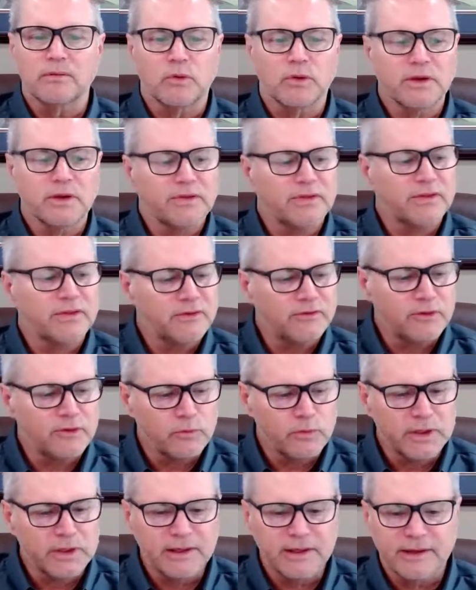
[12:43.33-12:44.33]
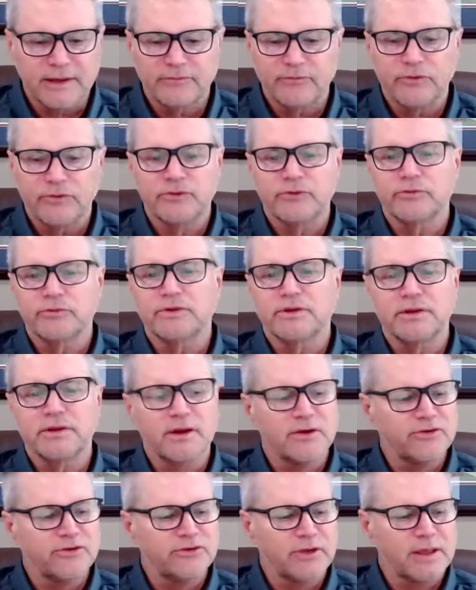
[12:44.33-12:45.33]
One of the things that we leverage within
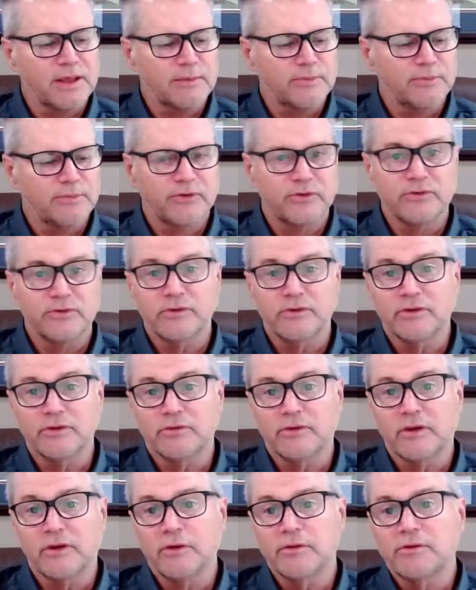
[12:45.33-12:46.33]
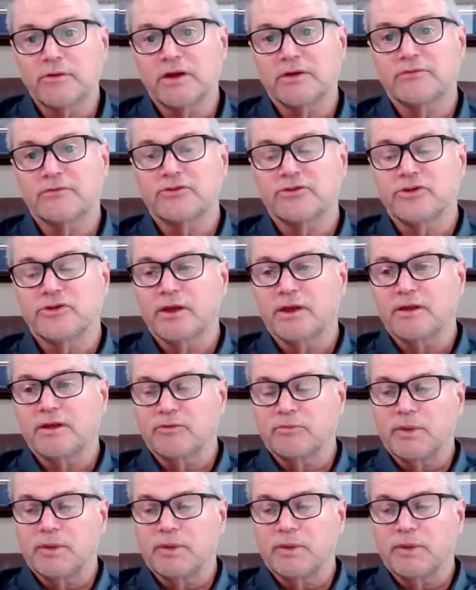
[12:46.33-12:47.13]
our shops is code coverage counts,